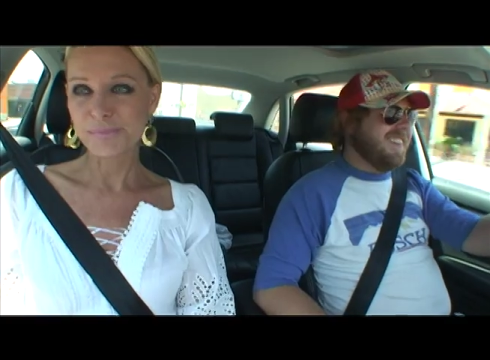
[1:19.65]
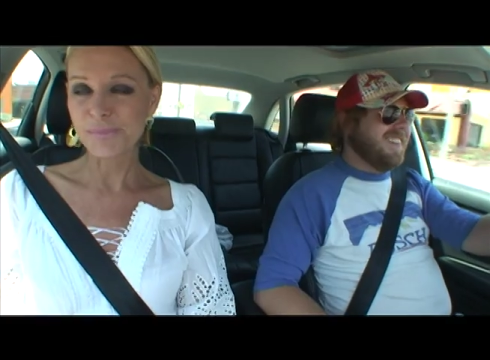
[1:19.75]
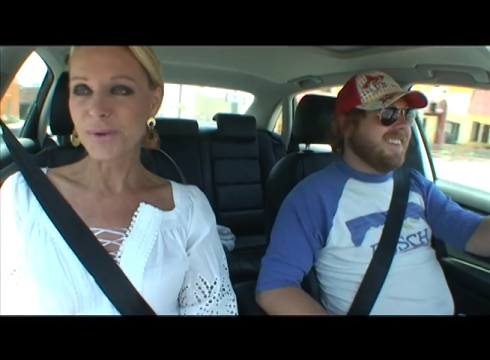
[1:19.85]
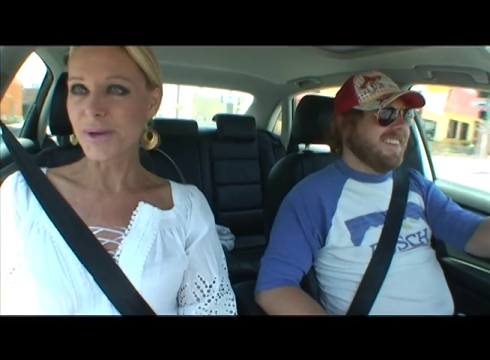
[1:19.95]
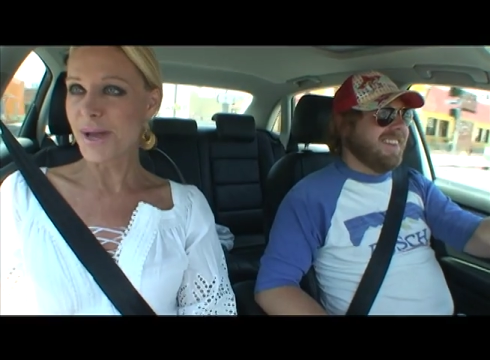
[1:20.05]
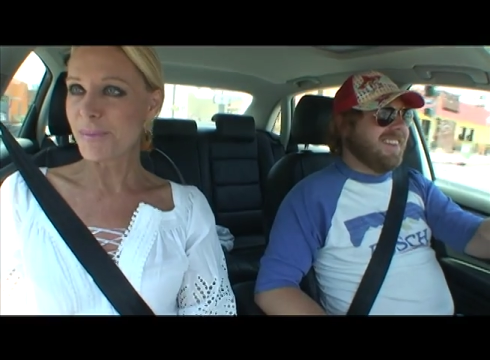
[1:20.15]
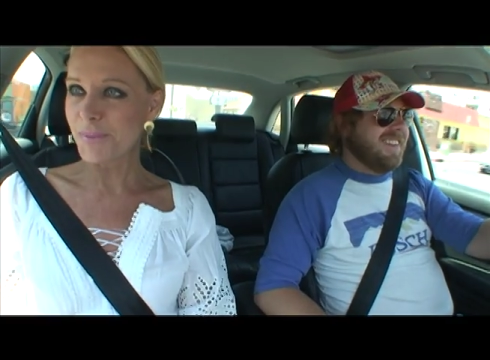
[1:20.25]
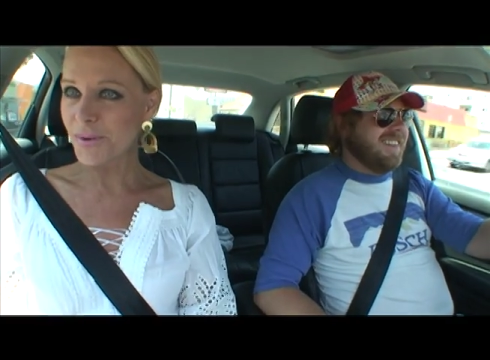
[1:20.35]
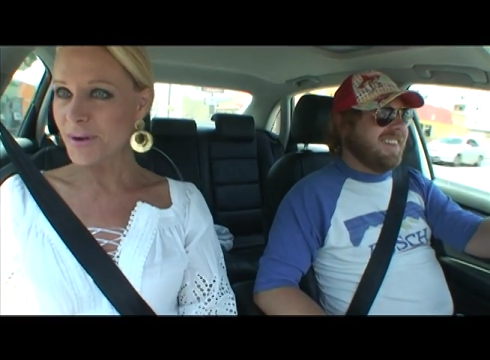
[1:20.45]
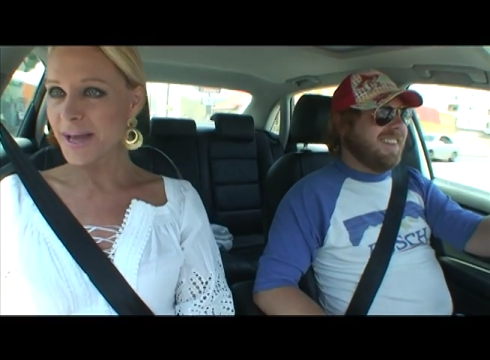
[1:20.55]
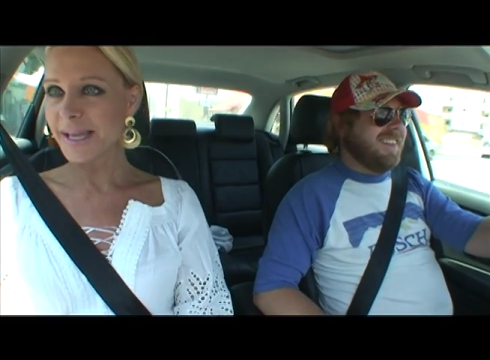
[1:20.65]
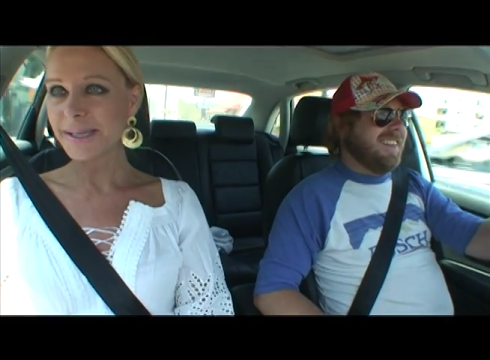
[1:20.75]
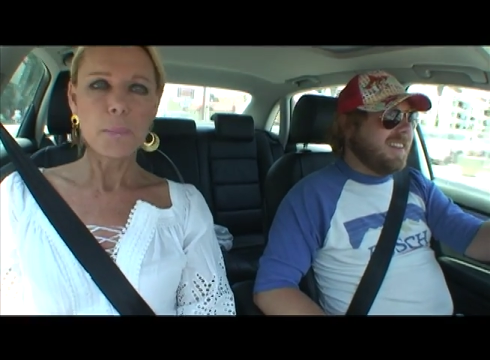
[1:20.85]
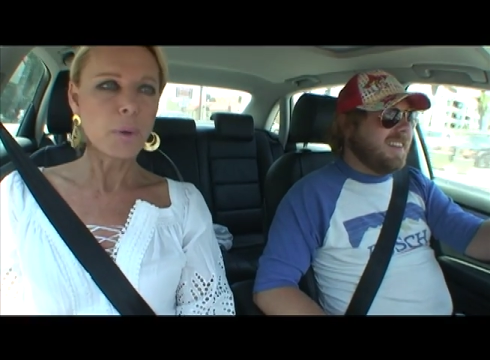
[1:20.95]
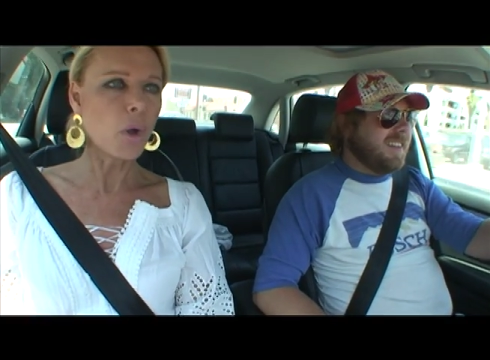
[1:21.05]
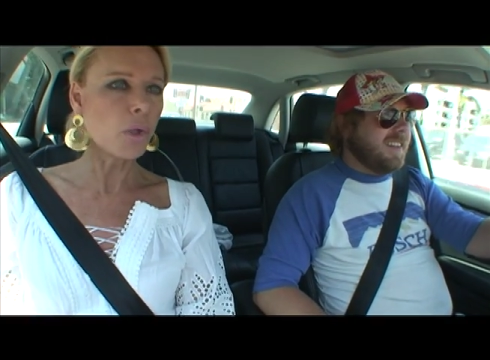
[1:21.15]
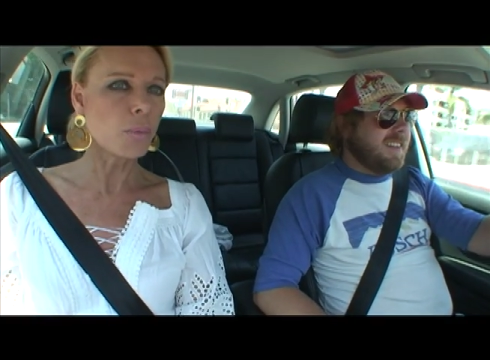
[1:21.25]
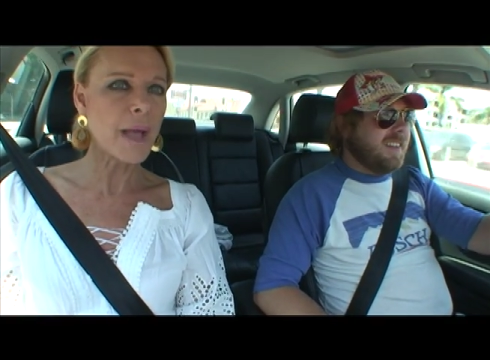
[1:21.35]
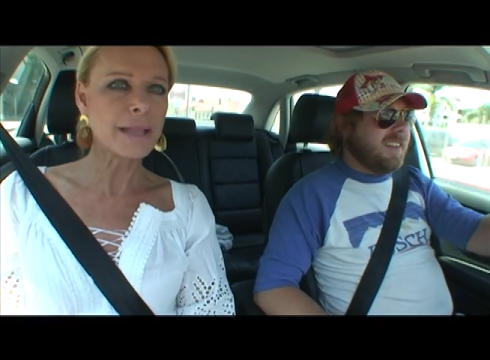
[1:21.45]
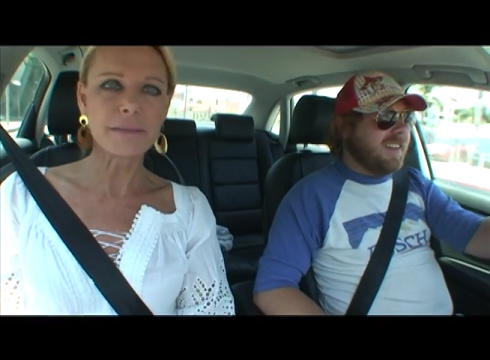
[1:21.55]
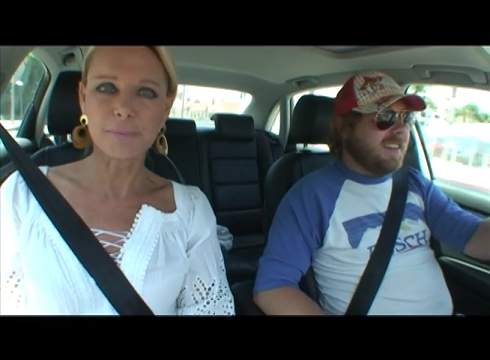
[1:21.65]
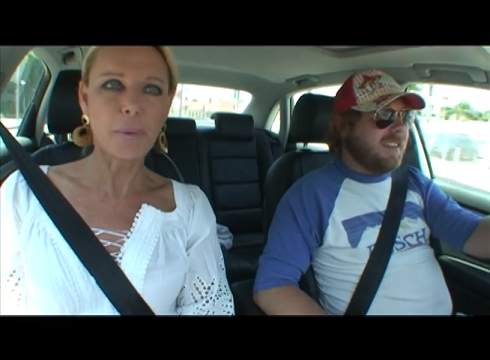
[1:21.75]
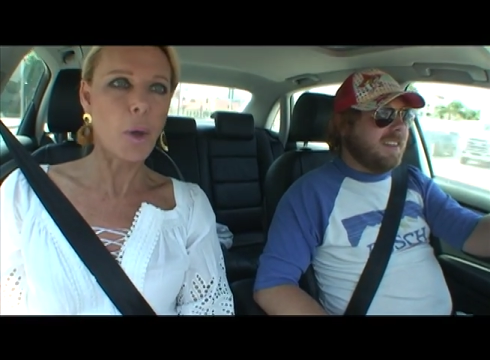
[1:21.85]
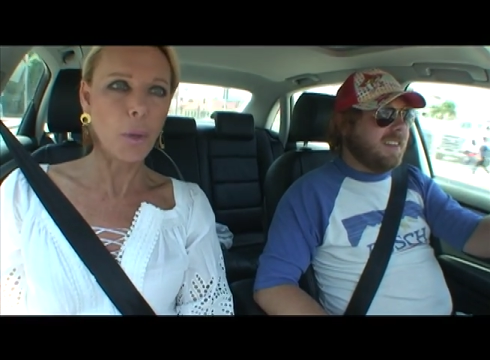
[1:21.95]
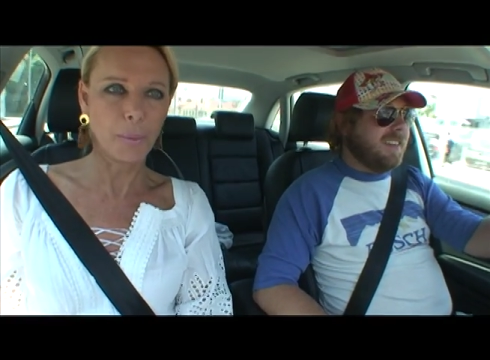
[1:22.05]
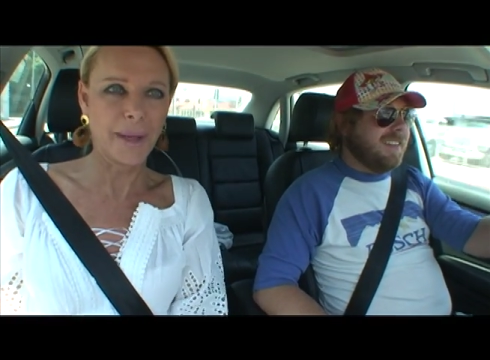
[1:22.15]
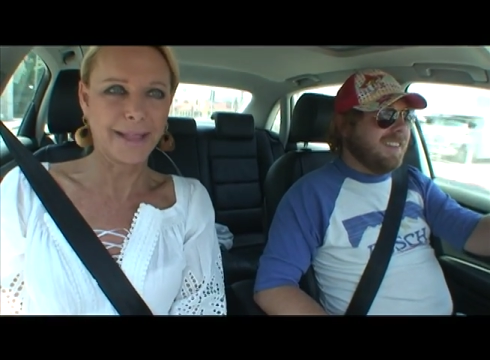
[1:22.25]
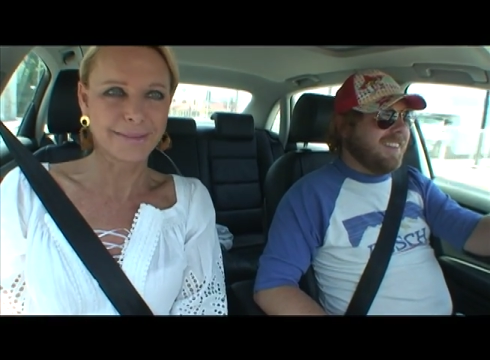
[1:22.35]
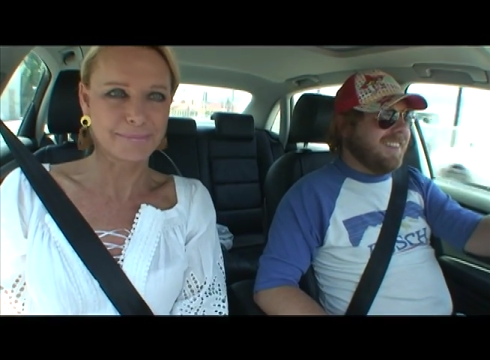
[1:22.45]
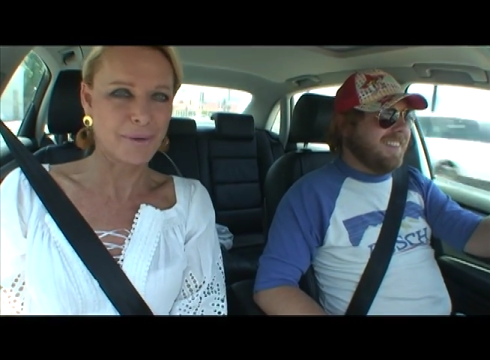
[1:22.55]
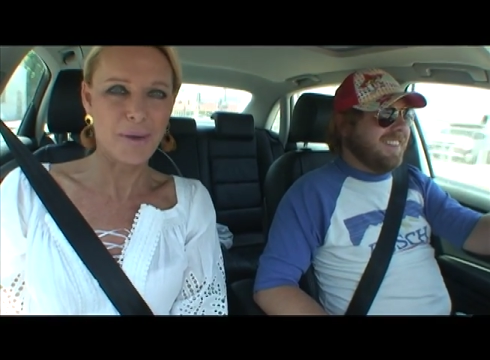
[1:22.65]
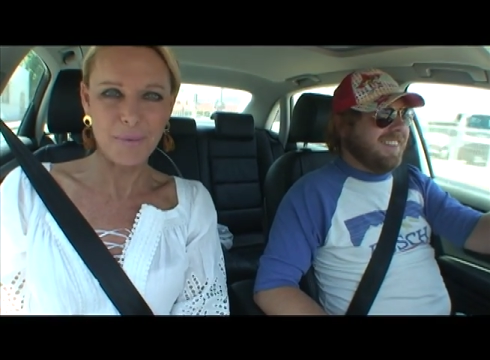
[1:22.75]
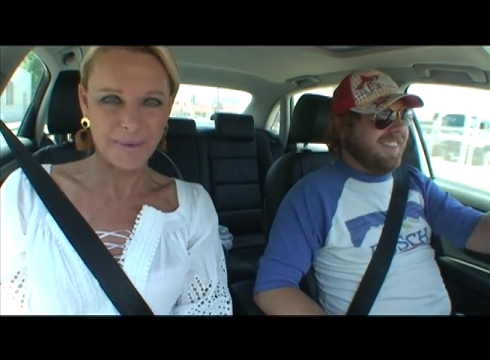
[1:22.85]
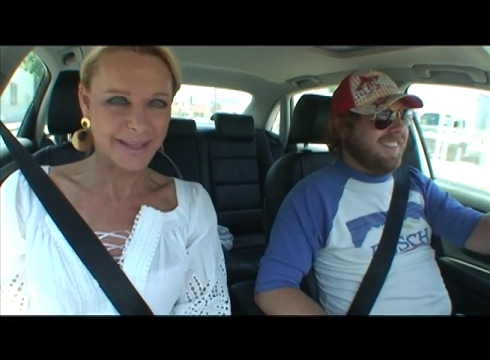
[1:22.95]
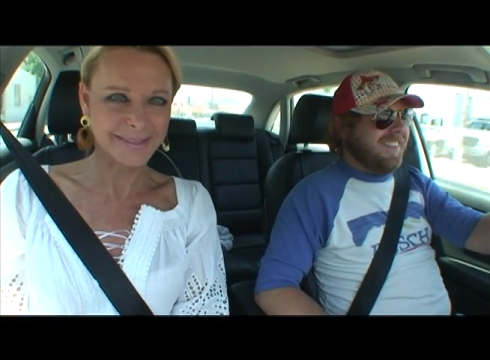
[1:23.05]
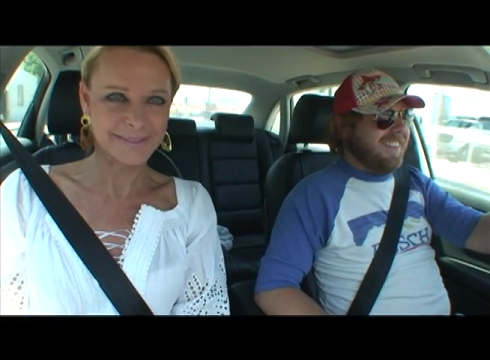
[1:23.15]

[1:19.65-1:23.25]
Speaker 1: boy, oh boy. Paul Welts, Paul Welts, Paul Welts.